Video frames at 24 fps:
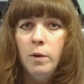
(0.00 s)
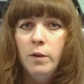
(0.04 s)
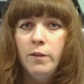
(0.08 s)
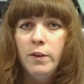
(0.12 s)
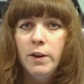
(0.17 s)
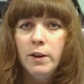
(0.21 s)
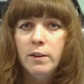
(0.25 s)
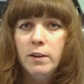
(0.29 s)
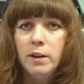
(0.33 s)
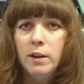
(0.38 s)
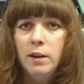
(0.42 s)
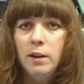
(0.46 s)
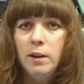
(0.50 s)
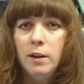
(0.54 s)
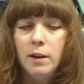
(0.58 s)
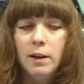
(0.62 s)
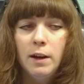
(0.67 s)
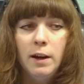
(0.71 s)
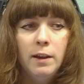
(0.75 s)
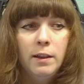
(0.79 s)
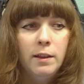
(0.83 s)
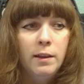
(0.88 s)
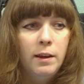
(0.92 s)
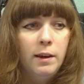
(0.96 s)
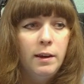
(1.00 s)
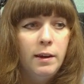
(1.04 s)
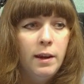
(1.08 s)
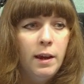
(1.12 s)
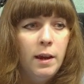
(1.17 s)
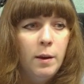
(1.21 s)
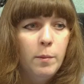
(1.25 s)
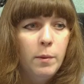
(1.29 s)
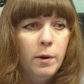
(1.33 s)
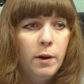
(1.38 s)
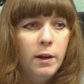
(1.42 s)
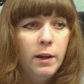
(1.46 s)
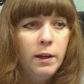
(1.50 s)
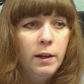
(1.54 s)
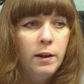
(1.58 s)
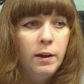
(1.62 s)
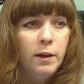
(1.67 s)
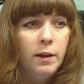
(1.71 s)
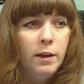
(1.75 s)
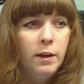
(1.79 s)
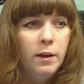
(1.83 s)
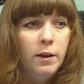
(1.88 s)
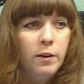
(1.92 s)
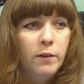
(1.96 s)
we're first going to look at the game
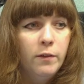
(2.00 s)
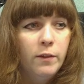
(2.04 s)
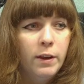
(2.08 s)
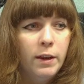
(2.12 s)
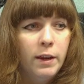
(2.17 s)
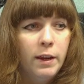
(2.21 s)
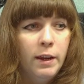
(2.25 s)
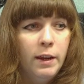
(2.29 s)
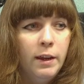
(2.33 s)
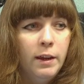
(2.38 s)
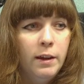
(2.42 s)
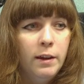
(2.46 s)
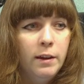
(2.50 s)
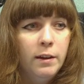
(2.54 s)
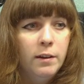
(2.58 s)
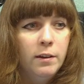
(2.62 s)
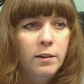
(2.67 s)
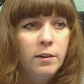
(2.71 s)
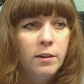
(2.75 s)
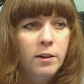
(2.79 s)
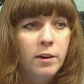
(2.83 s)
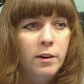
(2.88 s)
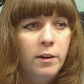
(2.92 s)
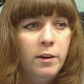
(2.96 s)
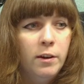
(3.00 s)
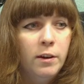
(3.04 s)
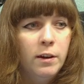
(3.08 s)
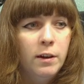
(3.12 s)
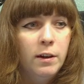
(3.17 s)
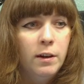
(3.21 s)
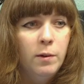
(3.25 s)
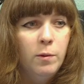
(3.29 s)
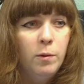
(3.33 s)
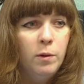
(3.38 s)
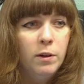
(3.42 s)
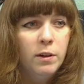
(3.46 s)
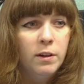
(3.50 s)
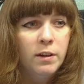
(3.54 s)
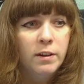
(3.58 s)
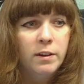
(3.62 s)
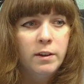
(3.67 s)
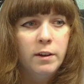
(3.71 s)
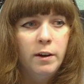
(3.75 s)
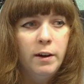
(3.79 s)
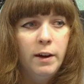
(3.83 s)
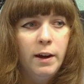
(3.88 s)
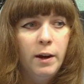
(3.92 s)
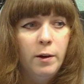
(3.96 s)
user settings. So you're going to want to
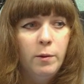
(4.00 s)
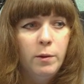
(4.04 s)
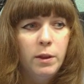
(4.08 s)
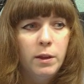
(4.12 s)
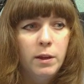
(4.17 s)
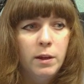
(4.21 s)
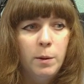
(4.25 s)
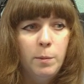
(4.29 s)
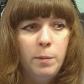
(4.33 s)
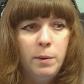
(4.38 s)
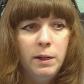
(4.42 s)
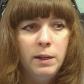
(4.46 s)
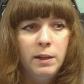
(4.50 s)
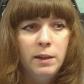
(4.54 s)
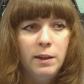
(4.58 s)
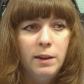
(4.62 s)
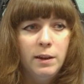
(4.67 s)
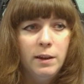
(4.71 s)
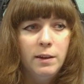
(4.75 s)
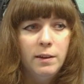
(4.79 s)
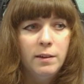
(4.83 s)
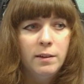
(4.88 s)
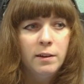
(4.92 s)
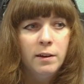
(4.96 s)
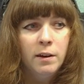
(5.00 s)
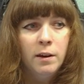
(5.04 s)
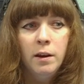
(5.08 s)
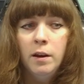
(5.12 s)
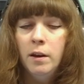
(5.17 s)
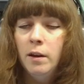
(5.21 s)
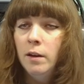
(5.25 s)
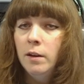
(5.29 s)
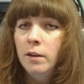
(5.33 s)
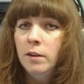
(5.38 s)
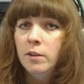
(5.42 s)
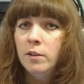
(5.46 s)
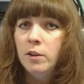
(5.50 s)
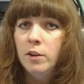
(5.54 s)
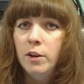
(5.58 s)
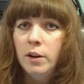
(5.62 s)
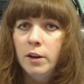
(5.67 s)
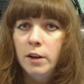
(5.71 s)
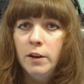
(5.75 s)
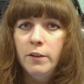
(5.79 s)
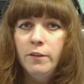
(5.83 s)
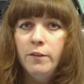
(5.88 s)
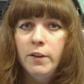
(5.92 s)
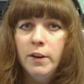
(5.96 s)
start out with a couple of these. So
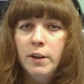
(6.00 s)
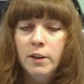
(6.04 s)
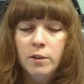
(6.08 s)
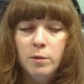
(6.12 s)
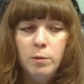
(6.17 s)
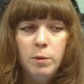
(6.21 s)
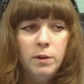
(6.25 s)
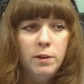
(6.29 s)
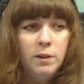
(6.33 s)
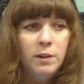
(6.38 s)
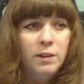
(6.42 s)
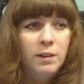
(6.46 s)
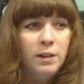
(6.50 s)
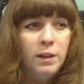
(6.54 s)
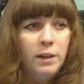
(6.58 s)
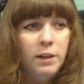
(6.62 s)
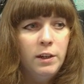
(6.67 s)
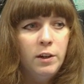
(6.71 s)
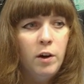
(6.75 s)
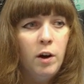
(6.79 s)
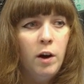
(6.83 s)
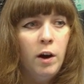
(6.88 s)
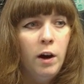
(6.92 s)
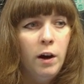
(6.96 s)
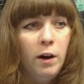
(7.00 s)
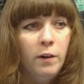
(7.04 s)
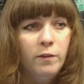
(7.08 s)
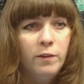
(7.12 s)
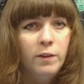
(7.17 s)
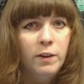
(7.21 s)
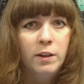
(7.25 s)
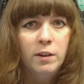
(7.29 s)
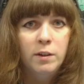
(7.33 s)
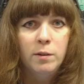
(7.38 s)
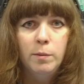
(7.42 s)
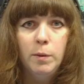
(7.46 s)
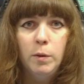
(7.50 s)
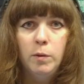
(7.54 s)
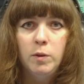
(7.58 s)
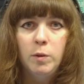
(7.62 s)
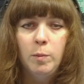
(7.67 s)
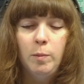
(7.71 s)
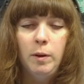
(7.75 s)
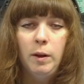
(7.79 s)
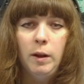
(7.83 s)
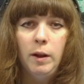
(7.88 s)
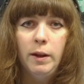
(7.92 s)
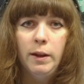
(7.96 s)
you're going to first want to set your harvest
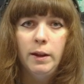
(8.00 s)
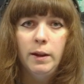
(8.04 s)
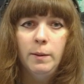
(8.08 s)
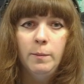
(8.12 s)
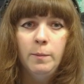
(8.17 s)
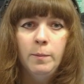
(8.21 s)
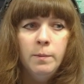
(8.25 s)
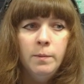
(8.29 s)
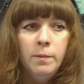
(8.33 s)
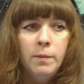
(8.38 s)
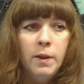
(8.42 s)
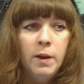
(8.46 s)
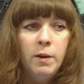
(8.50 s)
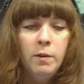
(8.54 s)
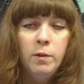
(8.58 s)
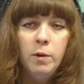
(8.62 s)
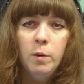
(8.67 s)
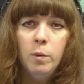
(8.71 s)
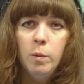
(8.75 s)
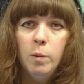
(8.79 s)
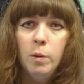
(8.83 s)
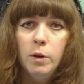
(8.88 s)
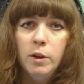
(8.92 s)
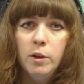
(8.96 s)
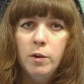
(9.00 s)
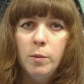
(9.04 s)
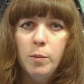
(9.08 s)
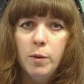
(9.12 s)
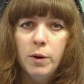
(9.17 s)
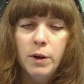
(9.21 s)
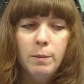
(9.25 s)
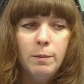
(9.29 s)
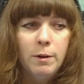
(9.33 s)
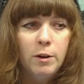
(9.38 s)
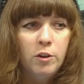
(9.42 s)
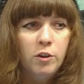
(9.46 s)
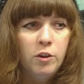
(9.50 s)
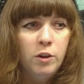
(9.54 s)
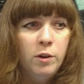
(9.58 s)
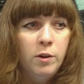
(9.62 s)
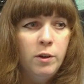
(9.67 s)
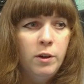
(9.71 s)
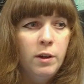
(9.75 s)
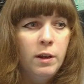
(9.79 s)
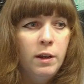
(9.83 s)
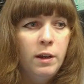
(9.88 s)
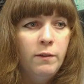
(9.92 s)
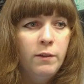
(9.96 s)
multiplier. Now, what you'll pretty much do,
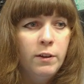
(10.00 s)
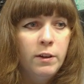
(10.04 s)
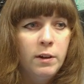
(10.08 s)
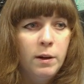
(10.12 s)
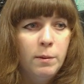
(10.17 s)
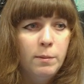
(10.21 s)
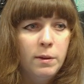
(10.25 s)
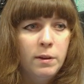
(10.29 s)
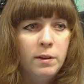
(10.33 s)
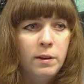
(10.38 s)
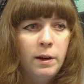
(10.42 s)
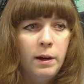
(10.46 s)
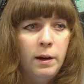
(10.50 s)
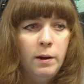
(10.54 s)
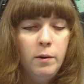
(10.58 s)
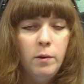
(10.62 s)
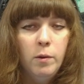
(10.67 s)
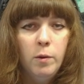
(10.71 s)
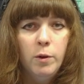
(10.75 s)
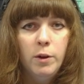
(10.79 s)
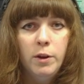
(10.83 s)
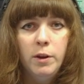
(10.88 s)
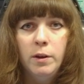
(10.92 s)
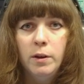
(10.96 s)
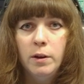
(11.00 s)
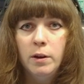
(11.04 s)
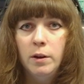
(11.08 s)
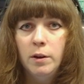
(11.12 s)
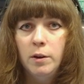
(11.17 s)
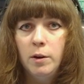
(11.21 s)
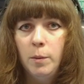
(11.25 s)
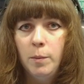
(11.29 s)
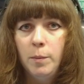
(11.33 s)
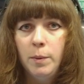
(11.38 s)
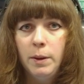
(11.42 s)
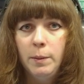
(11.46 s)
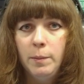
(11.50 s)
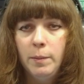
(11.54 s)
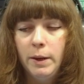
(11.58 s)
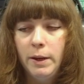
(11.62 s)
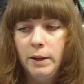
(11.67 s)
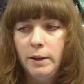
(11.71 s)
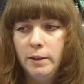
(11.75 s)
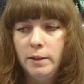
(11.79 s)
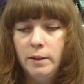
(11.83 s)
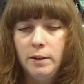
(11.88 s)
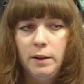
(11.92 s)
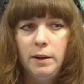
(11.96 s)
you can either type this out or you can copy and
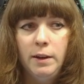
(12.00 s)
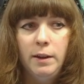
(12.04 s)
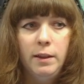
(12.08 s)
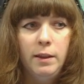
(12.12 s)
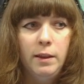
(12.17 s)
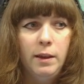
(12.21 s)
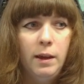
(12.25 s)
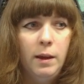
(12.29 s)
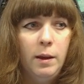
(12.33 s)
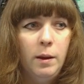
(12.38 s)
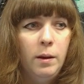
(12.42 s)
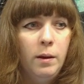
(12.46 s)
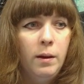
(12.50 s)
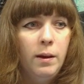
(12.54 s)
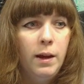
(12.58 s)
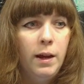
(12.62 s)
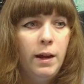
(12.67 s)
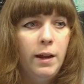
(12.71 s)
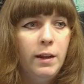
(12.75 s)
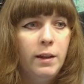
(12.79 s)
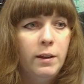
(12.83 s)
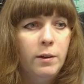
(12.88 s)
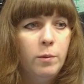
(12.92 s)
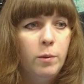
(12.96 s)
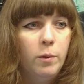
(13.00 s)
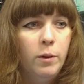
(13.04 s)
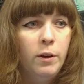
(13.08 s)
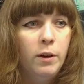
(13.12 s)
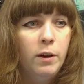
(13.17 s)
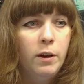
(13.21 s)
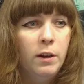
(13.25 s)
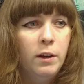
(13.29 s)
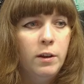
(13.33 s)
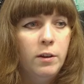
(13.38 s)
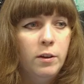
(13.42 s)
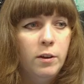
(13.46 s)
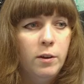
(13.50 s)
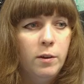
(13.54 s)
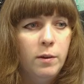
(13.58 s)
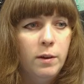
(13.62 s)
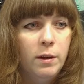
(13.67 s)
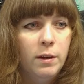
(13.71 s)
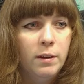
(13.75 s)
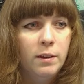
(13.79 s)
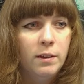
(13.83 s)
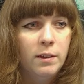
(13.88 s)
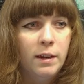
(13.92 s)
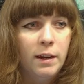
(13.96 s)
paste it in there. And what you're going to do
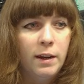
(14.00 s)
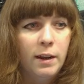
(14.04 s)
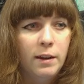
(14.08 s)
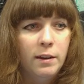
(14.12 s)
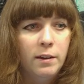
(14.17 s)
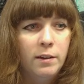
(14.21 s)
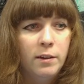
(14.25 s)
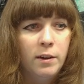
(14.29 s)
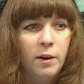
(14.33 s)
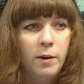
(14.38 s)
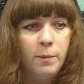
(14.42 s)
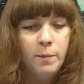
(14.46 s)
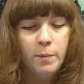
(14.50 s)
is set it. So